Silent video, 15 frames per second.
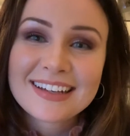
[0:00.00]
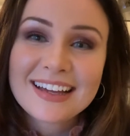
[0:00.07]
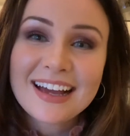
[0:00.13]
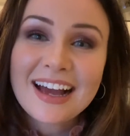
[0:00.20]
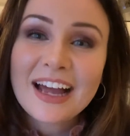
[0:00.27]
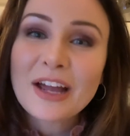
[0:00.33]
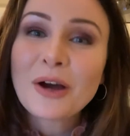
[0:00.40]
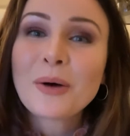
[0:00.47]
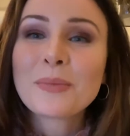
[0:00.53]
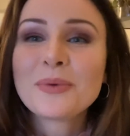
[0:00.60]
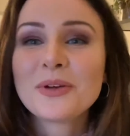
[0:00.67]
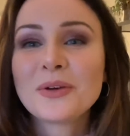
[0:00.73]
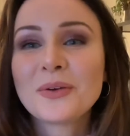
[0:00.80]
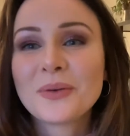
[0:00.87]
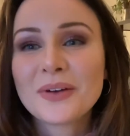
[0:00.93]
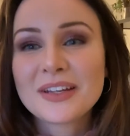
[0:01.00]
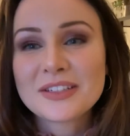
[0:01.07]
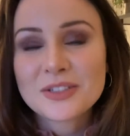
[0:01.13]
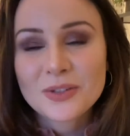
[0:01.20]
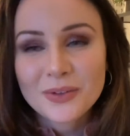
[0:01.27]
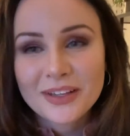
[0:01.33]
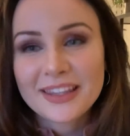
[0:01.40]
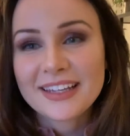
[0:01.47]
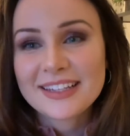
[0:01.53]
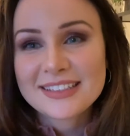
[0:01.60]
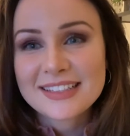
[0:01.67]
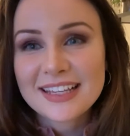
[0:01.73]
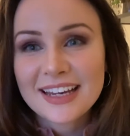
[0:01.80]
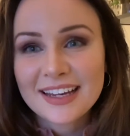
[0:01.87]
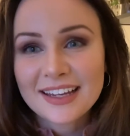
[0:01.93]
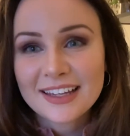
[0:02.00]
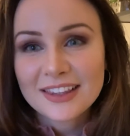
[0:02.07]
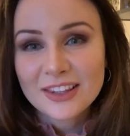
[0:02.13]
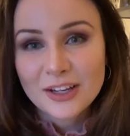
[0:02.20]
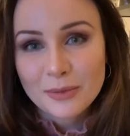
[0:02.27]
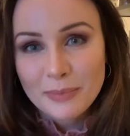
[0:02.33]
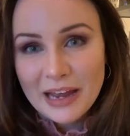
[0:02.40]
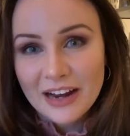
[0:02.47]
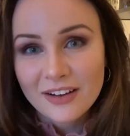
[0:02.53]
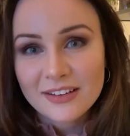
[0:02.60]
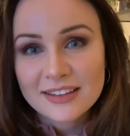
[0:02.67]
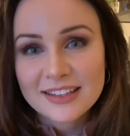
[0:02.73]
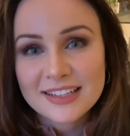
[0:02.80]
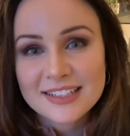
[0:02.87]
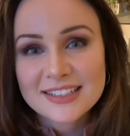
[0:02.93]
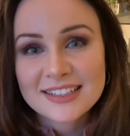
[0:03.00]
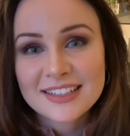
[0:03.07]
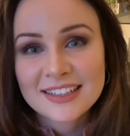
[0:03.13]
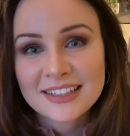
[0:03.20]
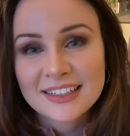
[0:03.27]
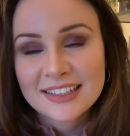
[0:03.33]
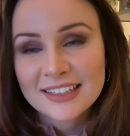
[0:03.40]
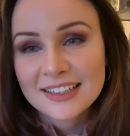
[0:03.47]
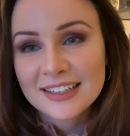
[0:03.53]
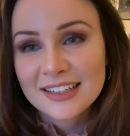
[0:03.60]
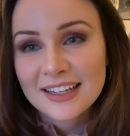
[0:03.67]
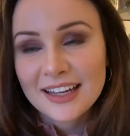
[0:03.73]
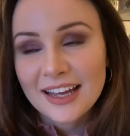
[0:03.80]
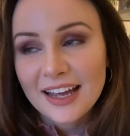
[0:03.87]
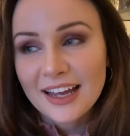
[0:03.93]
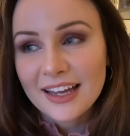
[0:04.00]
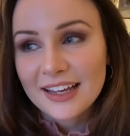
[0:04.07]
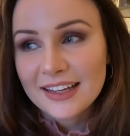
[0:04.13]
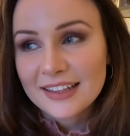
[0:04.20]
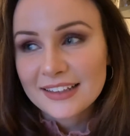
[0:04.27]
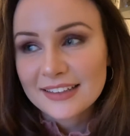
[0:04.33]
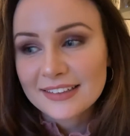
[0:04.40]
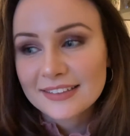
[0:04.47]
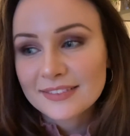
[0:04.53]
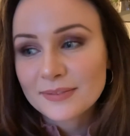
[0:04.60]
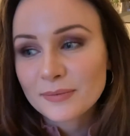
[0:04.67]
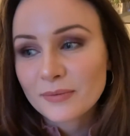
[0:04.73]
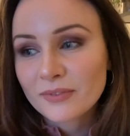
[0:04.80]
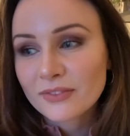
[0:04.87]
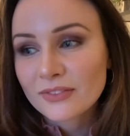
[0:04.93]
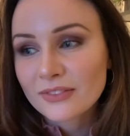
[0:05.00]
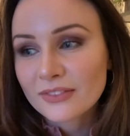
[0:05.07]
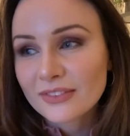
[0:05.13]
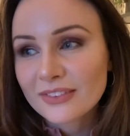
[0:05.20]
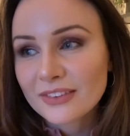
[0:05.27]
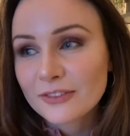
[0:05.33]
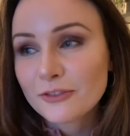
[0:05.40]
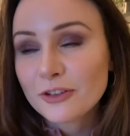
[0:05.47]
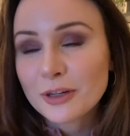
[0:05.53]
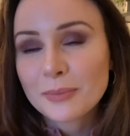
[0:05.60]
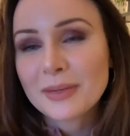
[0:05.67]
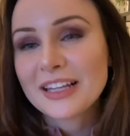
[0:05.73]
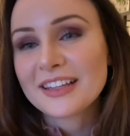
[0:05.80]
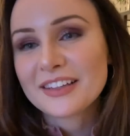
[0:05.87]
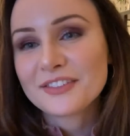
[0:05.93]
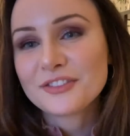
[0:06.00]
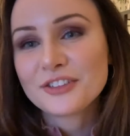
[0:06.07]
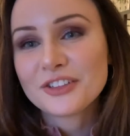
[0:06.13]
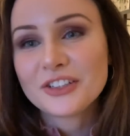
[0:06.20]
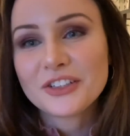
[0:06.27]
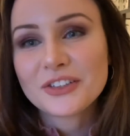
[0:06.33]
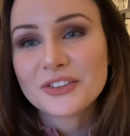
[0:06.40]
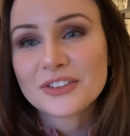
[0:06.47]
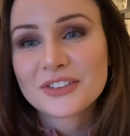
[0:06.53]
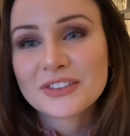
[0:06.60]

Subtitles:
I hope you enjoy this and can look back on this and feel my love for you